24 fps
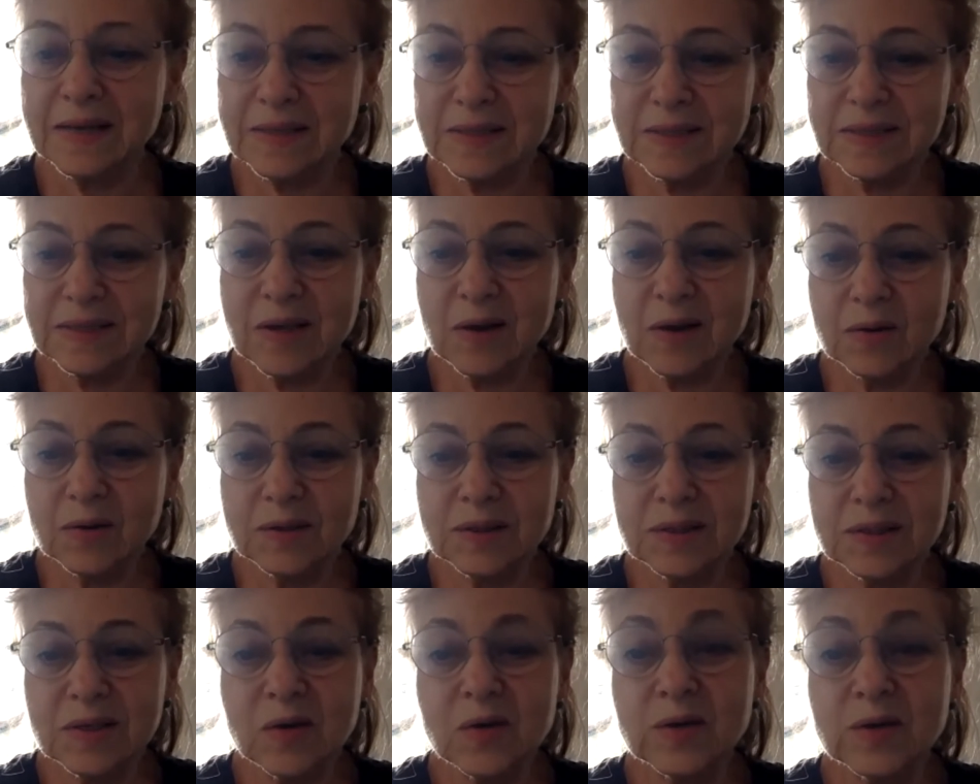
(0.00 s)
so
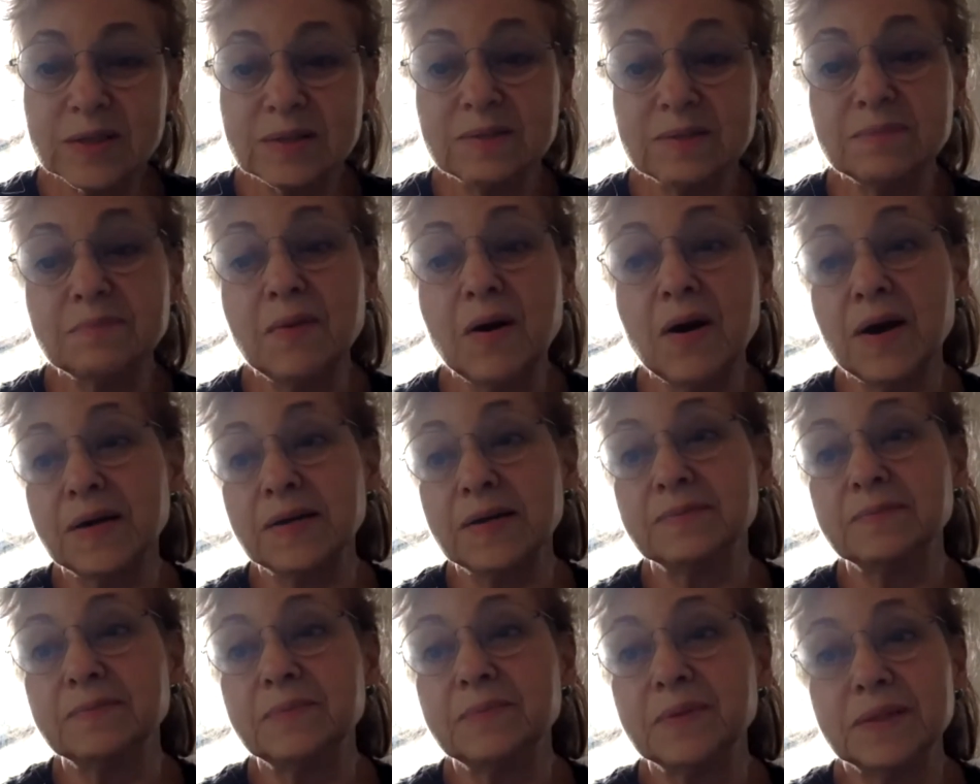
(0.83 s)
so is mine,
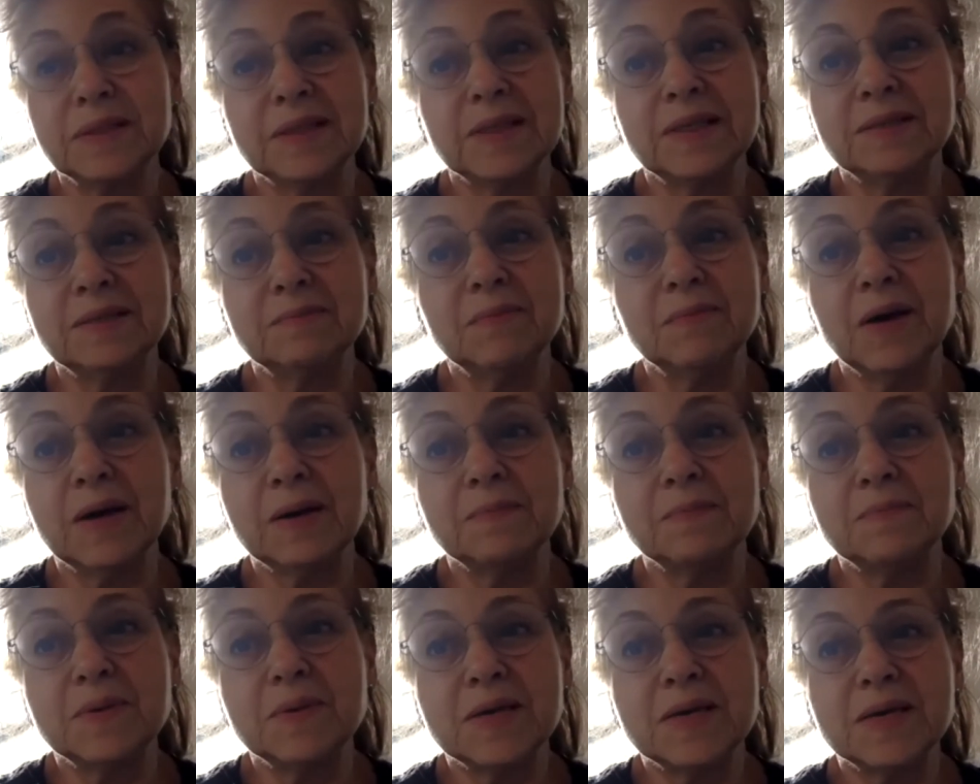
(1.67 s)
but it
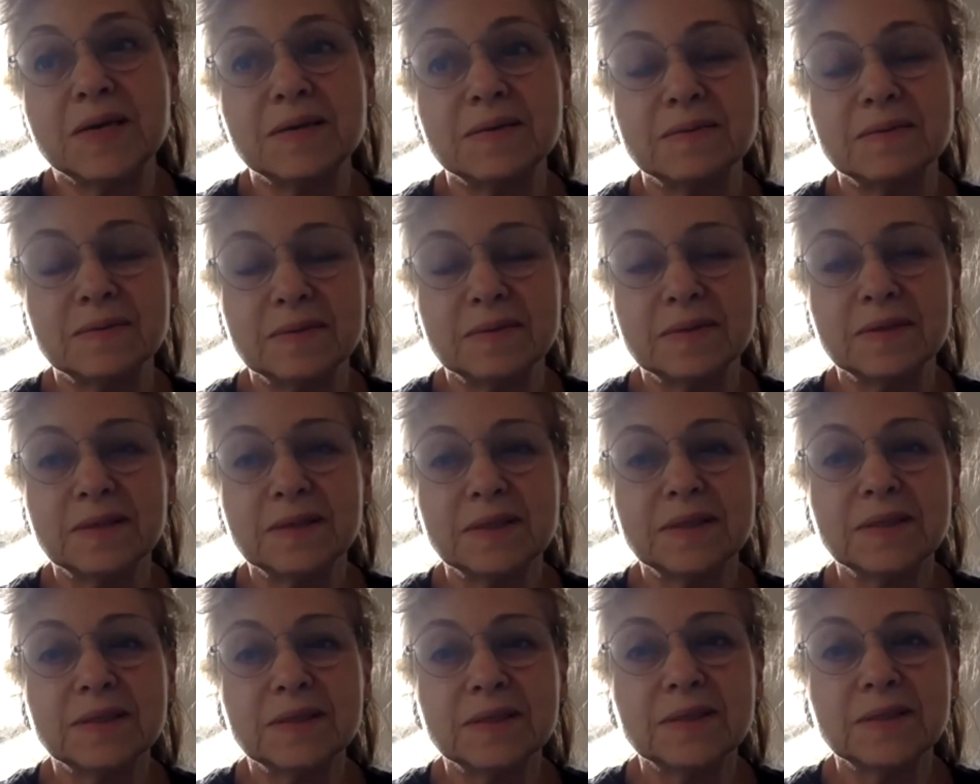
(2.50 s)
might be
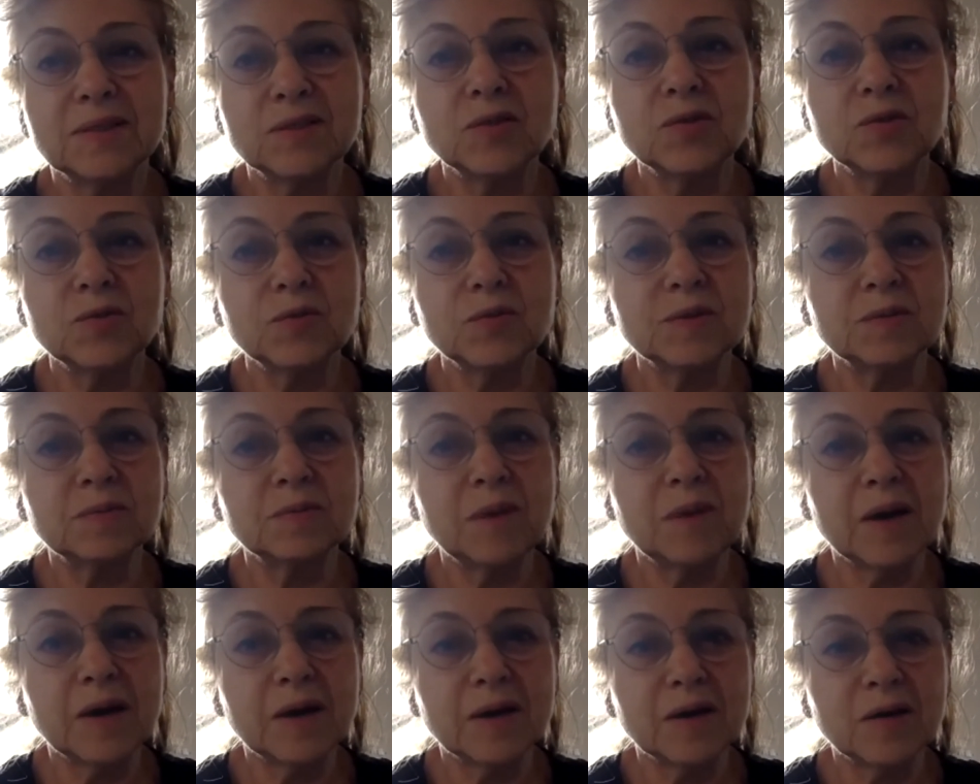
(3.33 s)
to do with
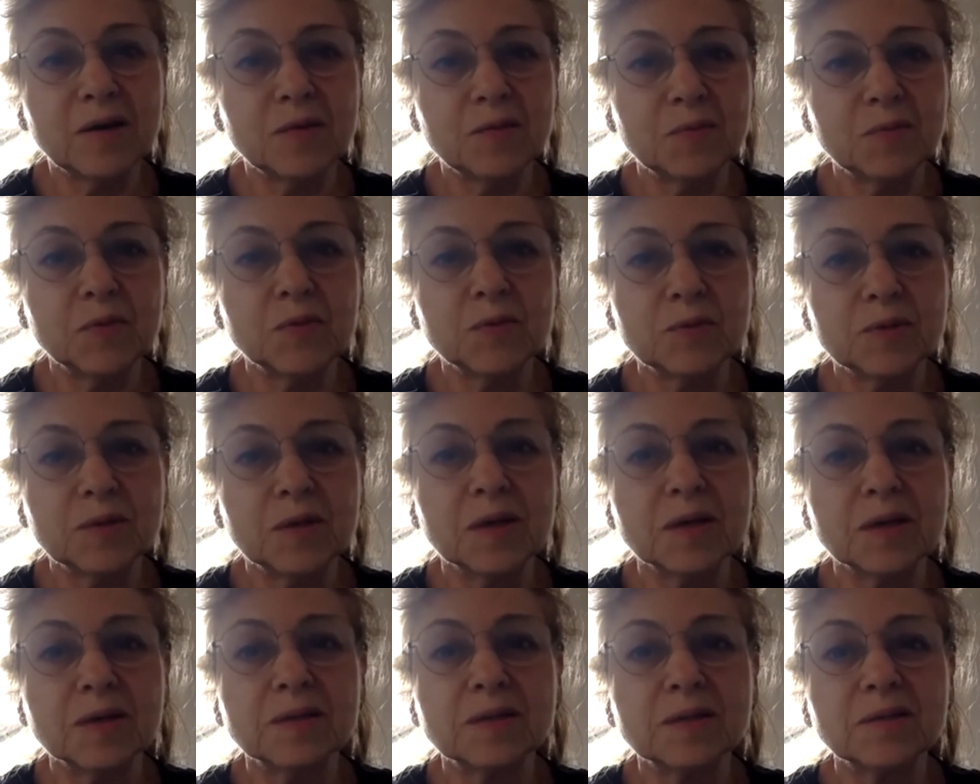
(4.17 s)
my computer.
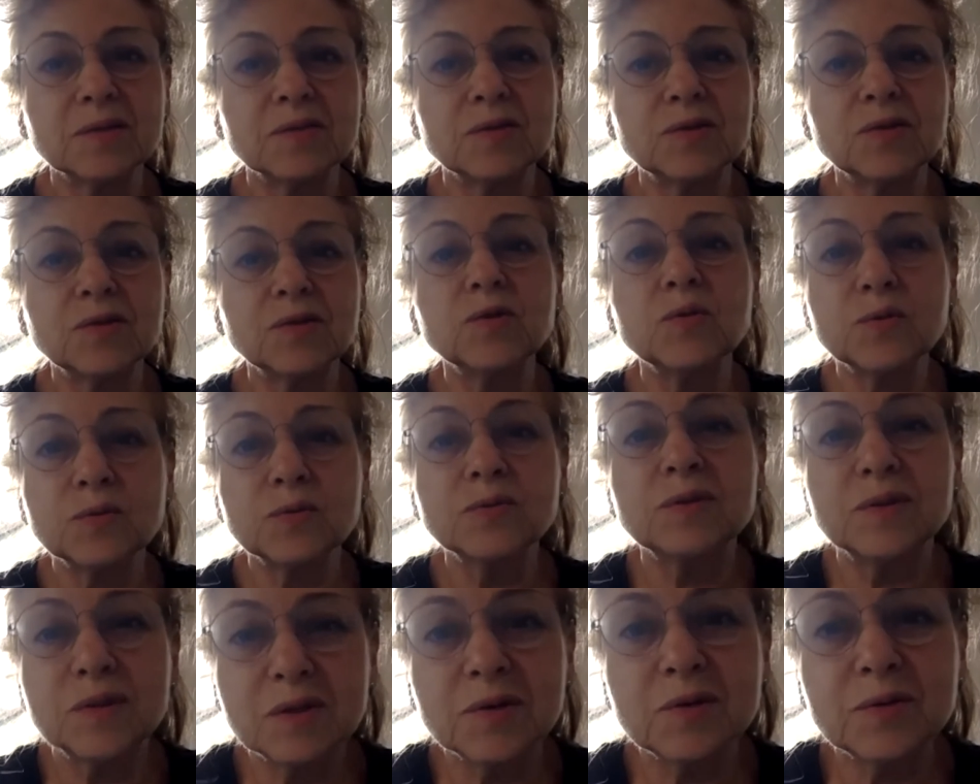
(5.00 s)
So do
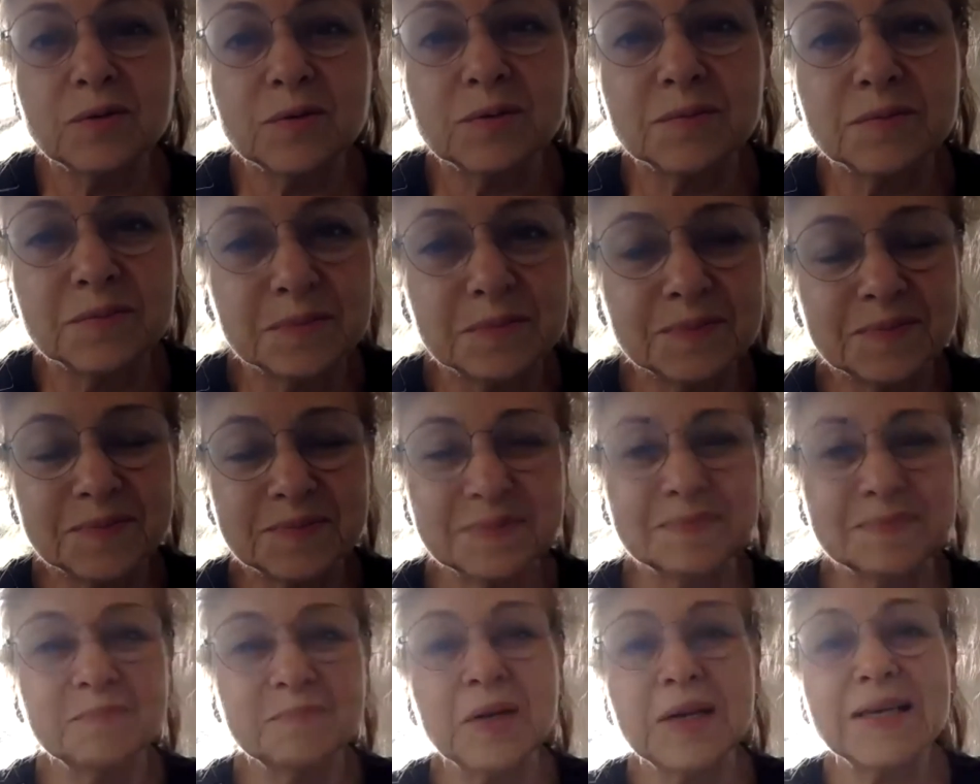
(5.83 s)
do
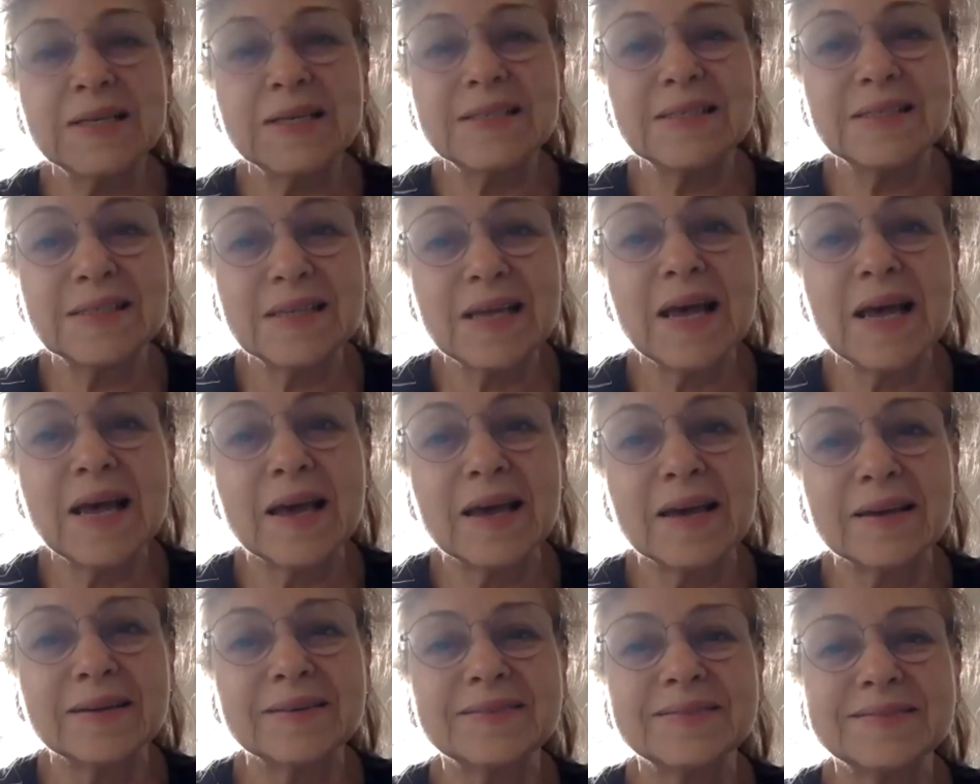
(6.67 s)
please. I'm
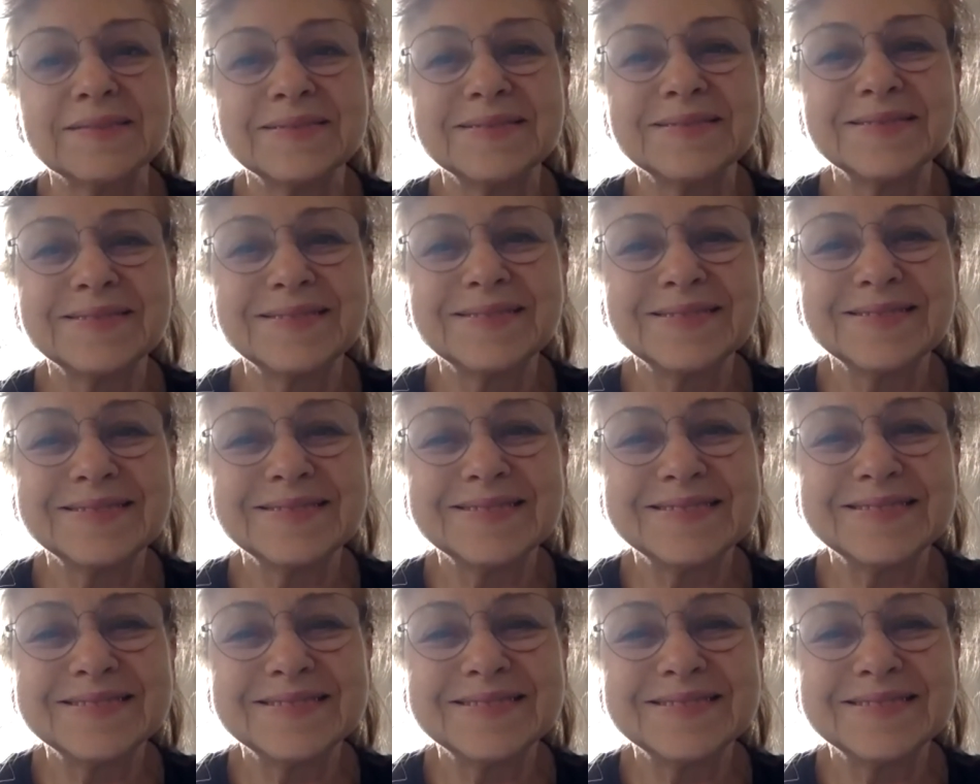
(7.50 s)
listening.